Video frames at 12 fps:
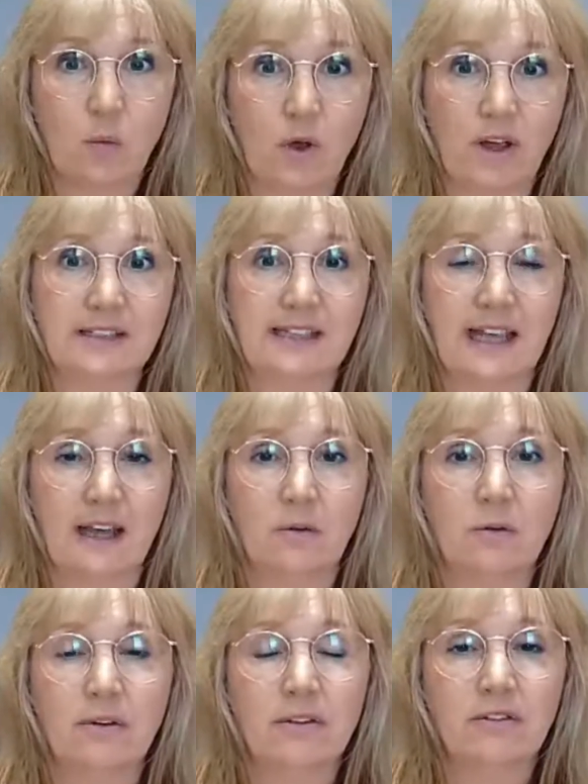worked
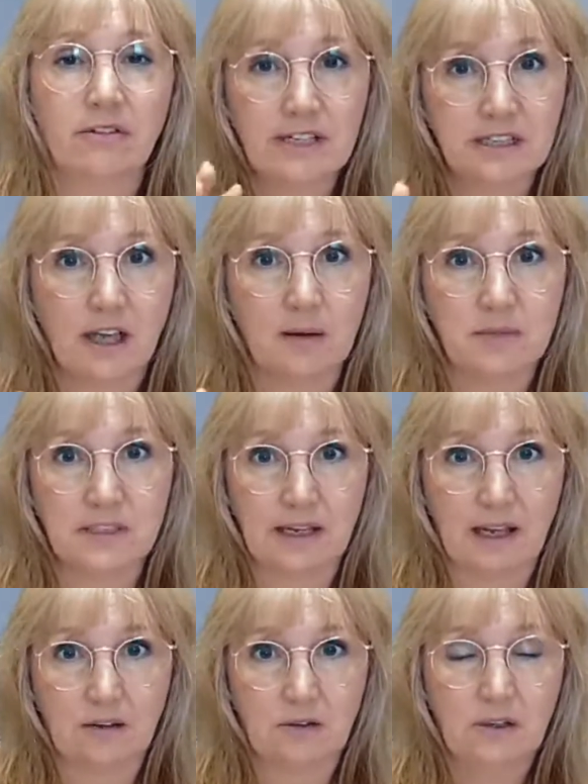out 3 times
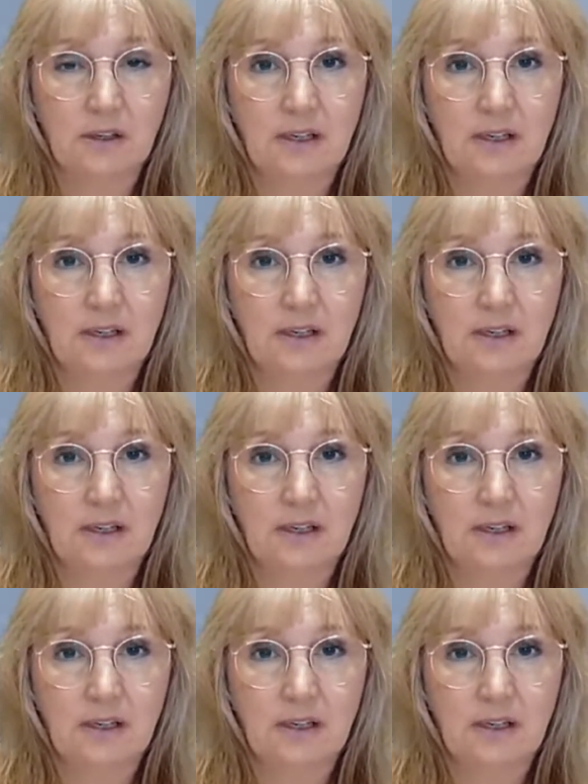now,